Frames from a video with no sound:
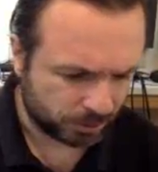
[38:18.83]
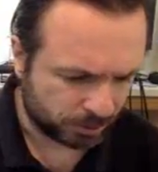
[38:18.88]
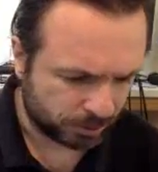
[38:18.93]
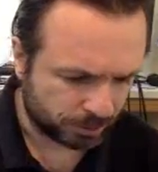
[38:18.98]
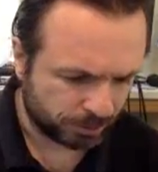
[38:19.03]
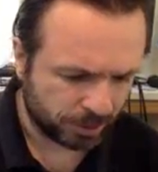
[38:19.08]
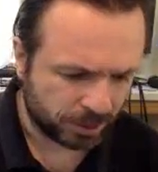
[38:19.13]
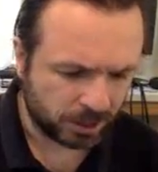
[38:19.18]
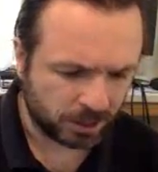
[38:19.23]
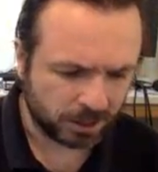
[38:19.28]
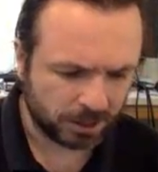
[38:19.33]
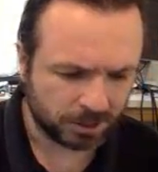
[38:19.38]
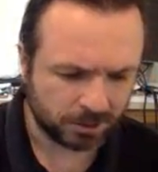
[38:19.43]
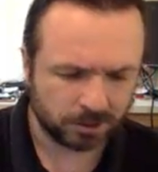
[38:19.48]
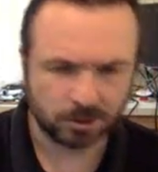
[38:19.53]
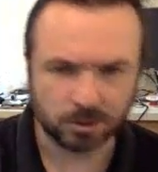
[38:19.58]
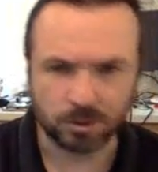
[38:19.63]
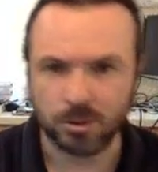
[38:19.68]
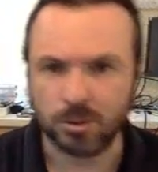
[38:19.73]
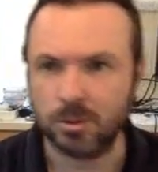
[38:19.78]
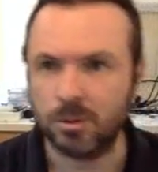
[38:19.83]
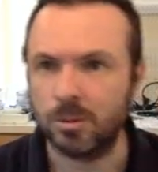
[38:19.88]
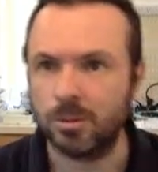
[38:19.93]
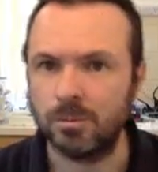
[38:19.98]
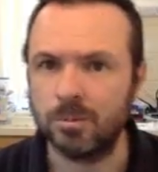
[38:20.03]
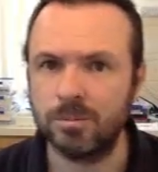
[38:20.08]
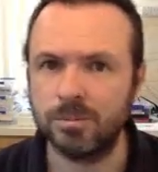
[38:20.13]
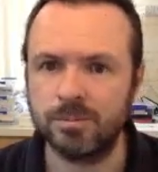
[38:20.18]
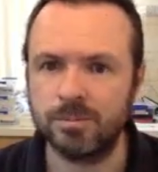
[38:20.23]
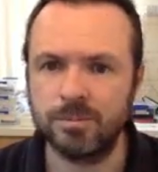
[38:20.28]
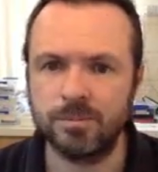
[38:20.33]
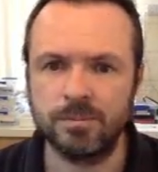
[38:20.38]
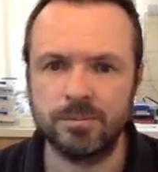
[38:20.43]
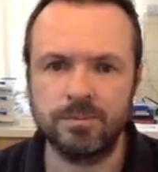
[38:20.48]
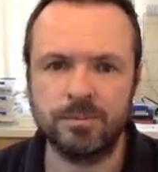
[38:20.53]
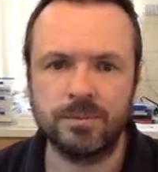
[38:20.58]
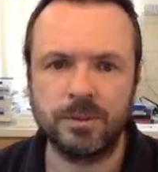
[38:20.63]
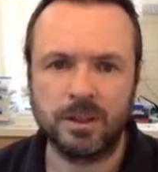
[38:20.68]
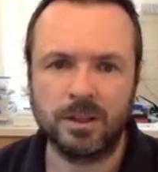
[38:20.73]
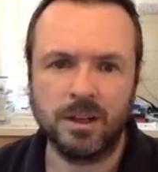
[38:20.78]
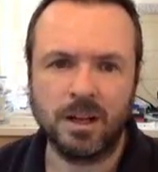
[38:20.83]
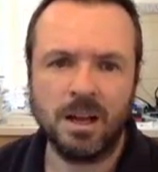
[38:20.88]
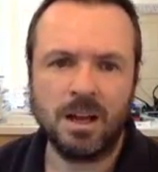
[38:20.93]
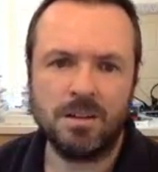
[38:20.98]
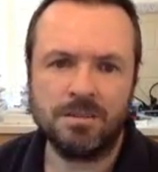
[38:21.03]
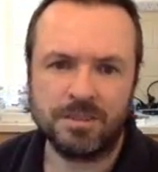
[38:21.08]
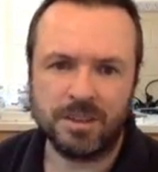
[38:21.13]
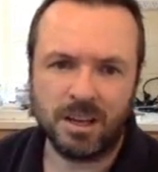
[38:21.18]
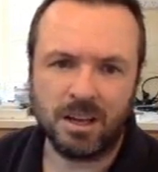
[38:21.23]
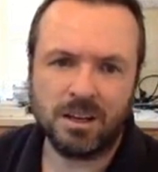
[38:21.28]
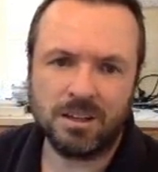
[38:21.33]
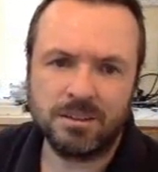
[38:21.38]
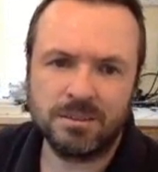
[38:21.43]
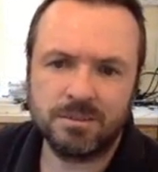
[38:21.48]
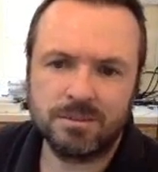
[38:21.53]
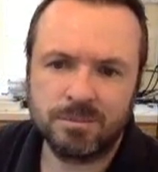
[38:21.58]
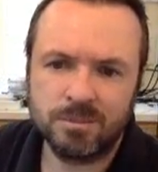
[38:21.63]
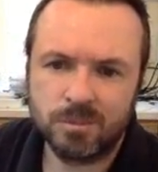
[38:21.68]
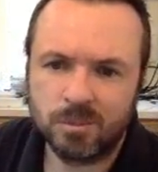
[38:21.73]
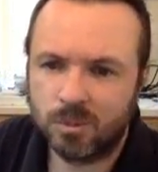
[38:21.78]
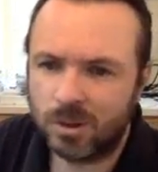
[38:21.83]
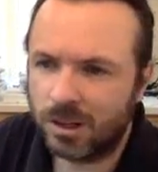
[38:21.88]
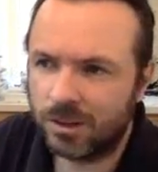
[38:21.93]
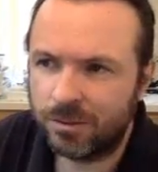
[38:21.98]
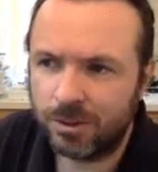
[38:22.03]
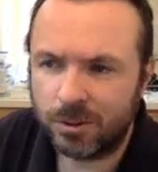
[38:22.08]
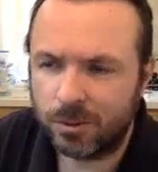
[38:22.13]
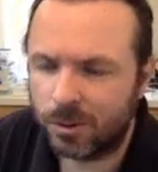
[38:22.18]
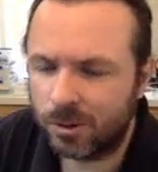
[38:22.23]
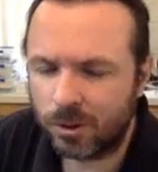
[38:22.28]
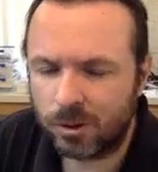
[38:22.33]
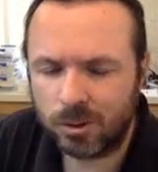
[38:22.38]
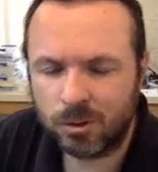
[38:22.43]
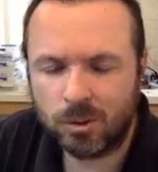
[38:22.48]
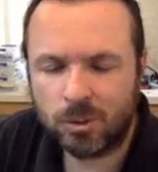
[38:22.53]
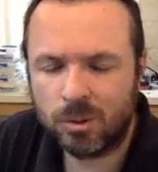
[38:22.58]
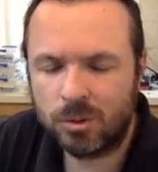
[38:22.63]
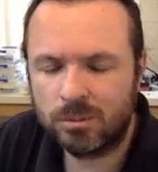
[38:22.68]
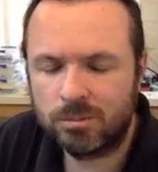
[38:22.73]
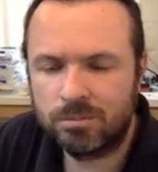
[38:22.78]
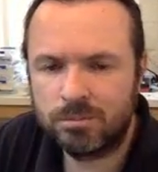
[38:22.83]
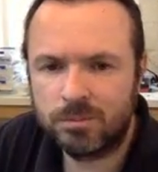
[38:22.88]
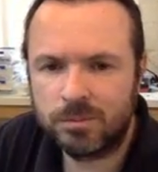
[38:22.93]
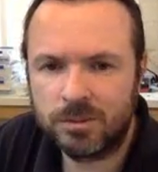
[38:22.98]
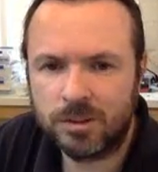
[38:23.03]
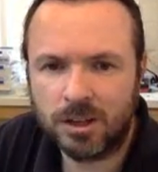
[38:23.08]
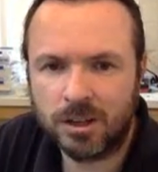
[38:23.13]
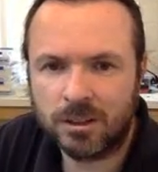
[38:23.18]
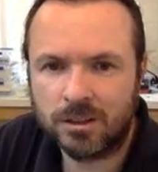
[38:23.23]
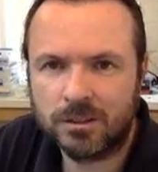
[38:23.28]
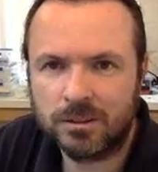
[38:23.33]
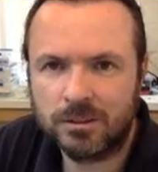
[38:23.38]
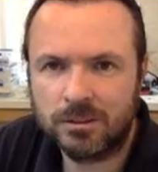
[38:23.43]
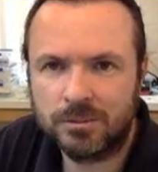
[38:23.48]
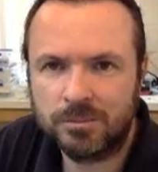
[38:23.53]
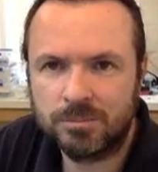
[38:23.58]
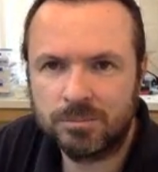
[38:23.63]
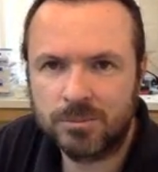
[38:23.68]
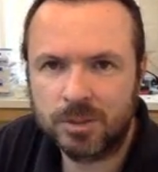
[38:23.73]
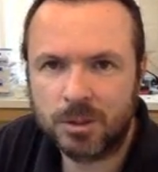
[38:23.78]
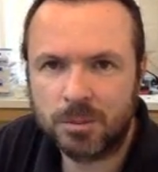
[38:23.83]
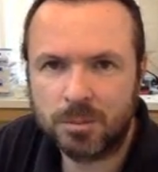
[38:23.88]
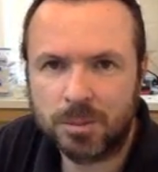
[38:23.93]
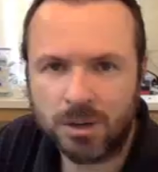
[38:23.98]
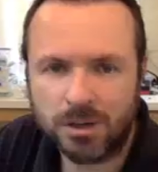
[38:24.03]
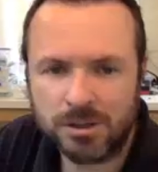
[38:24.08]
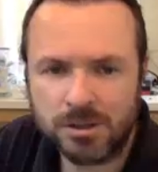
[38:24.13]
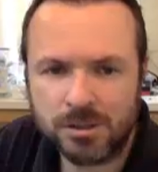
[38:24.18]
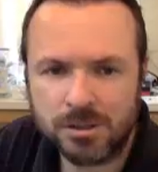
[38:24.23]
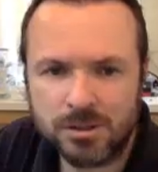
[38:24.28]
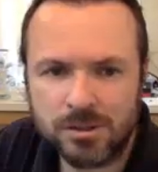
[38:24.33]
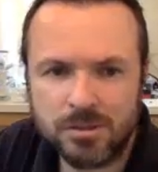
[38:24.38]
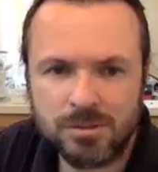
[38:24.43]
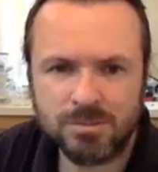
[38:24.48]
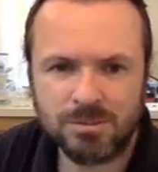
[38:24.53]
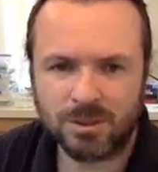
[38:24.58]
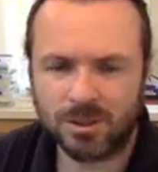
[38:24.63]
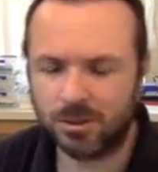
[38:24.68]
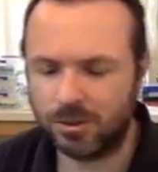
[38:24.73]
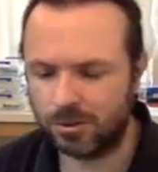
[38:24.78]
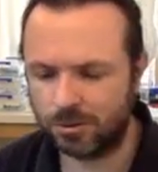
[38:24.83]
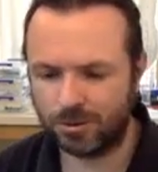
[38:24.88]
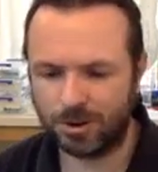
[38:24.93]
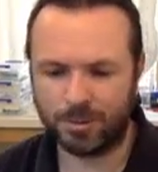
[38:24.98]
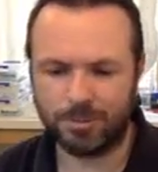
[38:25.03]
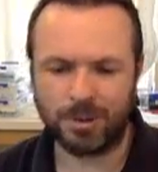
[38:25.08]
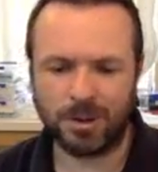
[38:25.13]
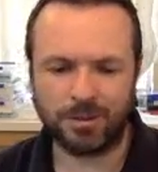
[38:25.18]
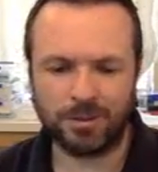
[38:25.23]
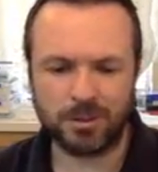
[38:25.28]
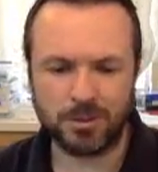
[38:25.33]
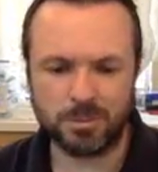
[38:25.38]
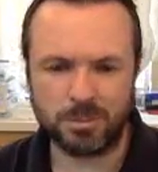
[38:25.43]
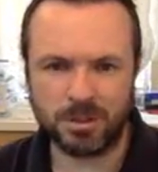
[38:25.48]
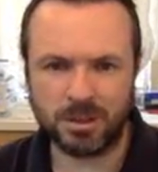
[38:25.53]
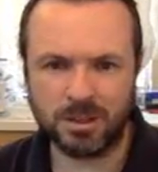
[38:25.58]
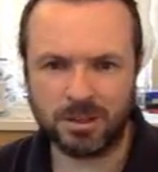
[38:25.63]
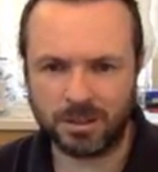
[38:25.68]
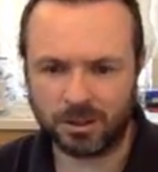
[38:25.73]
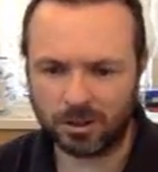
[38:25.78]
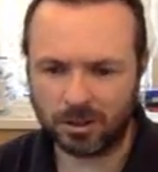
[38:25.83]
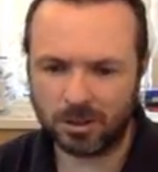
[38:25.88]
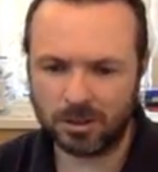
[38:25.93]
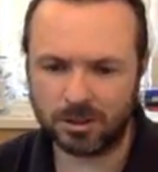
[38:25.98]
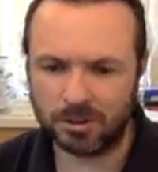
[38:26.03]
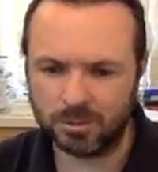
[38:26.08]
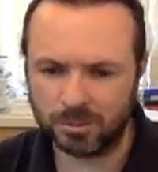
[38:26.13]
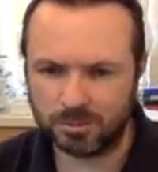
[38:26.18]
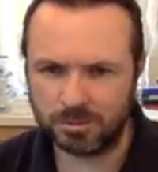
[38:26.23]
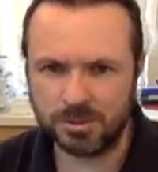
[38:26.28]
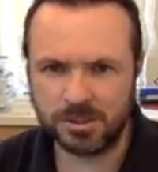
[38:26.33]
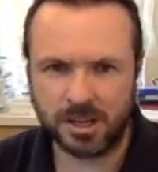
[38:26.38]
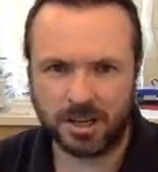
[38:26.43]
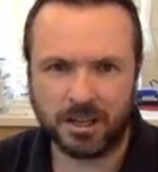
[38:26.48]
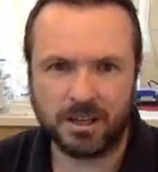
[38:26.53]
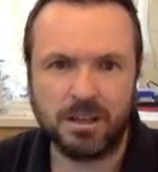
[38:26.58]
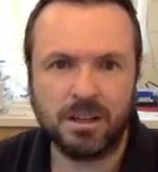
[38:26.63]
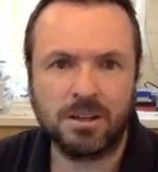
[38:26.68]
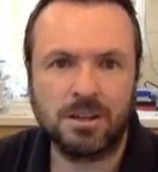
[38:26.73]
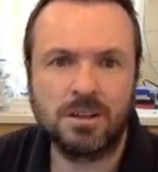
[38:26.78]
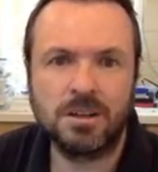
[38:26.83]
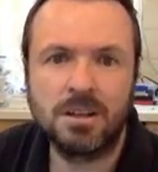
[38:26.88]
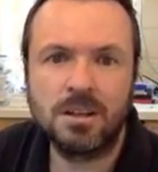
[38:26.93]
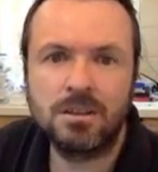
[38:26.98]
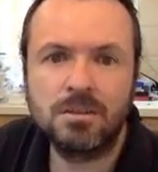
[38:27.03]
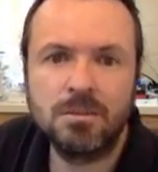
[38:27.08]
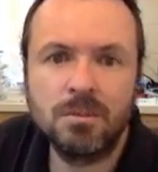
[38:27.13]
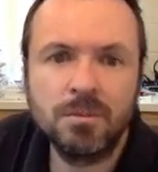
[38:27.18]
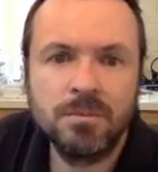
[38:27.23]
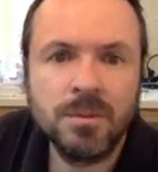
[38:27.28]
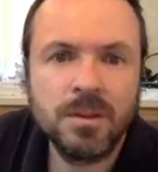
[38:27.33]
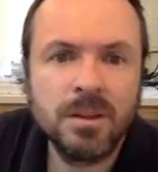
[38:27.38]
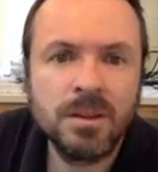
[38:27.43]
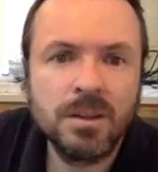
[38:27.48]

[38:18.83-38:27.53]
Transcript: 3-litre or half-gallon, whatever you want to call compressors, around about this big, and they've got a little tank underneath them.